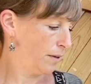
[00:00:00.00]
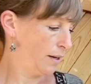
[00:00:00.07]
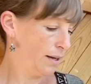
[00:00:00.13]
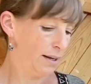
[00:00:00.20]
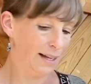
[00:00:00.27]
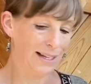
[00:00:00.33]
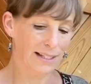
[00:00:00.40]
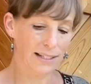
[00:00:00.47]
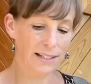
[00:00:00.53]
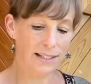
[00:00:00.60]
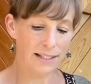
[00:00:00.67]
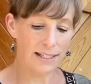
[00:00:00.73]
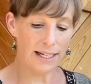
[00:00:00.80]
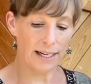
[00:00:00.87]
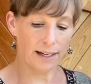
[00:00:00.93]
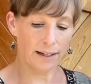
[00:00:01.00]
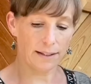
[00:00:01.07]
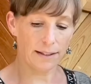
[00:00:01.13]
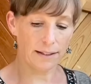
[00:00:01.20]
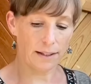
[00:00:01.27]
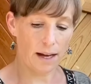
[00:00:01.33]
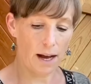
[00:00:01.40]

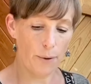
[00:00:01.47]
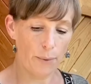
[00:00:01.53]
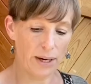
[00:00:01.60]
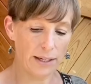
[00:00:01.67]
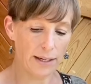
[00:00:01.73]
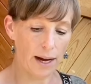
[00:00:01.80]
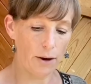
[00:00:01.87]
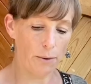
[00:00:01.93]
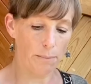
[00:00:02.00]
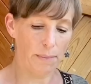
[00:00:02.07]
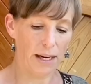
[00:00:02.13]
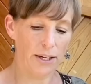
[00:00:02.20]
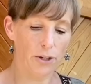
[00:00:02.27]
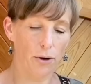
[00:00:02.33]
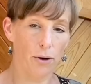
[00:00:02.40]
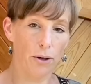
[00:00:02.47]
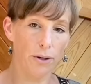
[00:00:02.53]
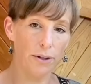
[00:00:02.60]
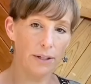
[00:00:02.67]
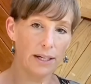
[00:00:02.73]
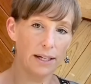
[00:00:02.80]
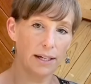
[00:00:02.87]
sticks. I went out in my
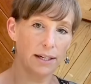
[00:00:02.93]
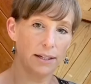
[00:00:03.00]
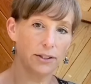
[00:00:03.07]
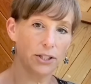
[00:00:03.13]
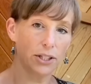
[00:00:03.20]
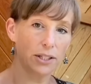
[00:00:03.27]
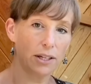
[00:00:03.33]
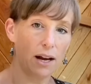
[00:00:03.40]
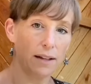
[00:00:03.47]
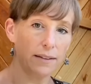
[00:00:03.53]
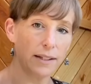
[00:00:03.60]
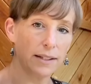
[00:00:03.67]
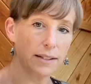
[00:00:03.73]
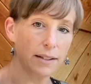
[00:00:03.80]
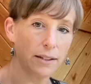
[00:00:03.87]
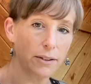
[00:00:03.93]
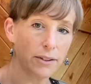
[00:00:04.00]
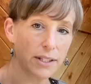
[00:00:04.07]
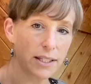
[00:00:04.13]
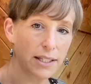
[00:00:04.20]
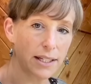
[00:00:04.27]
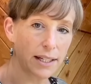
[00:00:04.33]
yard and just got these little
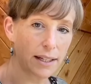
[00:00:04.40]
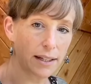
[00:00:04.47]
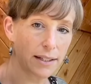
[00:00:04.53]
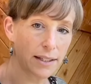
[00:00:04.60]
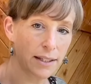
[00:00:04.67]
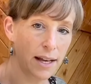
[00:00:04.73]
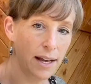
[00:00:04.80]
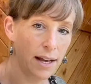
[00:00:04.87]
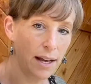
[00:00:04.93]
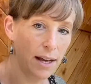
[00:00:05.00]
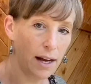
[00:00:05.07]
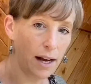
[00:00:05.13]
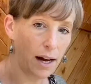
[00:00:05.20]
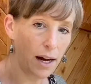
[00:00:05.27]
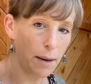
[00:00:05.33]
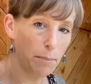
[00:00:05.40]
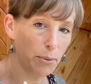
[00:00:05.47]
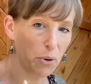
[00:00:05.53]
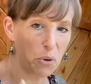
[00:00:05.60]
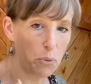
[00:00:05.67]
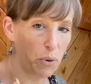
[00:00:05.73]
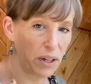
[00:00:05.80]
sticks. I
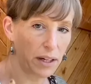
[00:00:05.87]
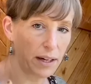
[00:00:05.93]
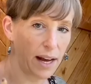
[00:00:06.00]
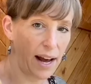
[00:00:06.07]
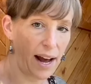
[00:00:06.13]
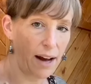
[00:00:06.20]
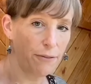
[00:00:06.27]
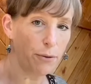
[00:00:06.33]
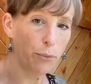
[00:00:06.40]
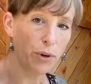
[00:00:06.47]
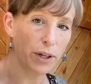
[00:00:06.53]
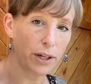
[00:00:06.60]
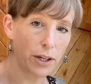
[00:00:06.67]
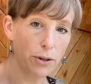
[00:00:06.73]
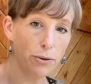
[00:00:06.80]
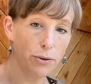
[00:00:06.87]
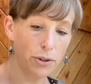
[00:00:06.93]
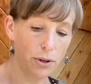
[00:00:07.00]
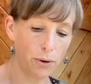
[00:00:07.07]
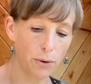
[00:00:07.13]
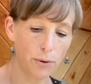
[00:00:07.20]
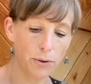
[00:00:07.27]
broke one in half and we're gonna use
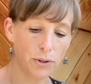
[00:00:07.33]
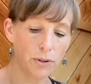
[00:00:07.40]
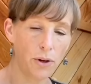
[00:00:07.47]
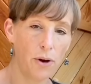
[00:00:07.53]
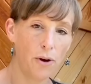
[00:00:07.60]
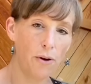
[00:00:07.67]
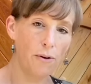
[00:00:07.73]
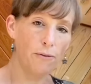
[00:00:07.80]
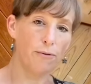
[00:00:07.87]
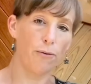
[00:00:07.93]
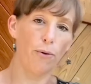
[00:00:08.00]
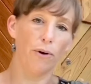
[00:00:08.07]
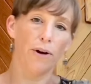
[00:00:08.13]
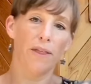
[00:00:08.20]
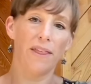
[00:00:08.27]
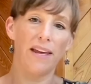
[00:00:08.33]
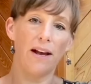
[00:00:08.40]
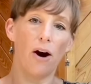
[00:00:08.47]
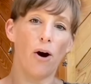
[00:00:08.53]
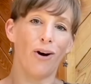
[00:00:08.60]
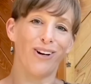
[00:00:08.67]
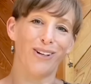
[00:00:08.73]
those for the
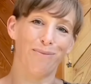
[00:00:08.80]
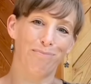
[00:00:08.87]
arm.